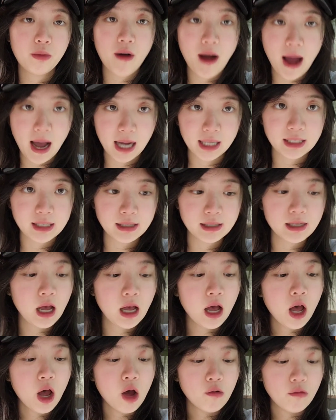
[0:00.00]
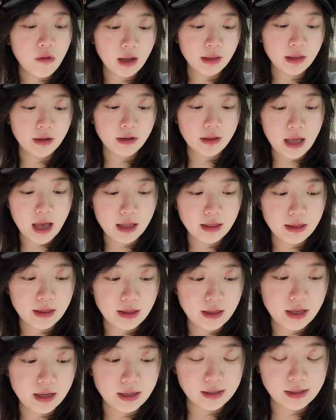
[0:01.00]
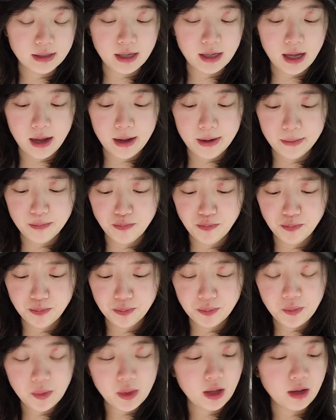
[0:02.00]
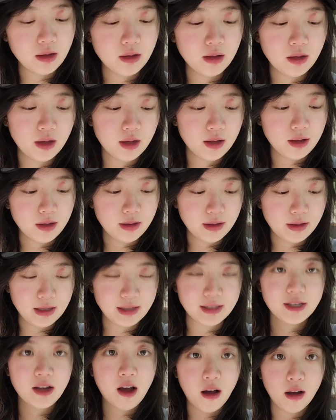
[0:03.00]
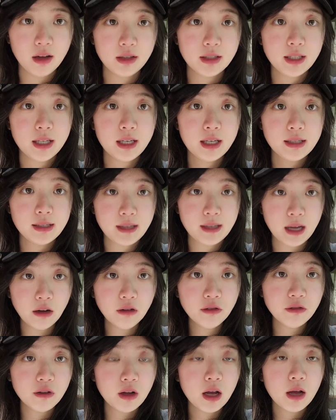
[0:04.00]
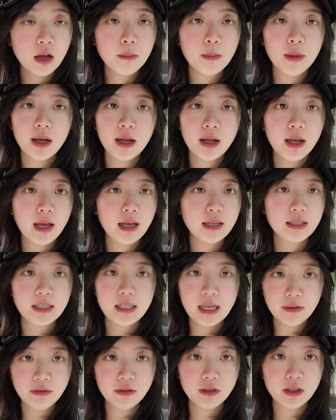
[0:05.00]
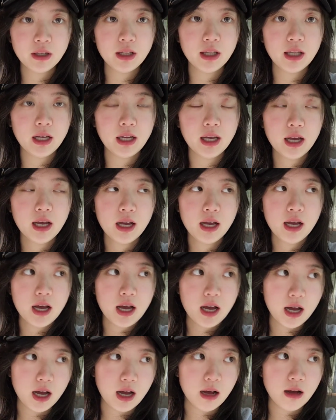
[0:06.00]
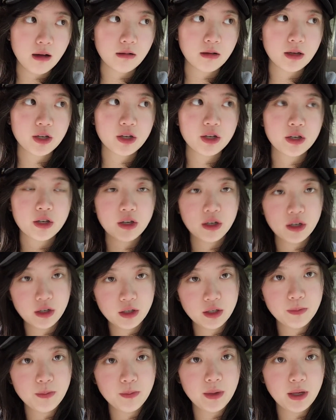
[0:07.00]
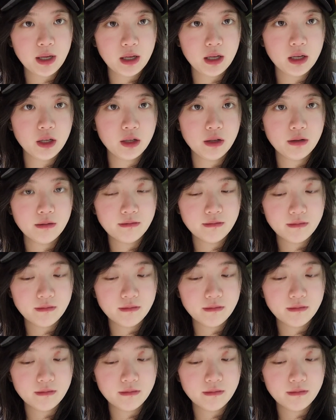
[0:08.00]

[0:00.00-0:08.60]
practice rather than this this content itself. But it definitely could be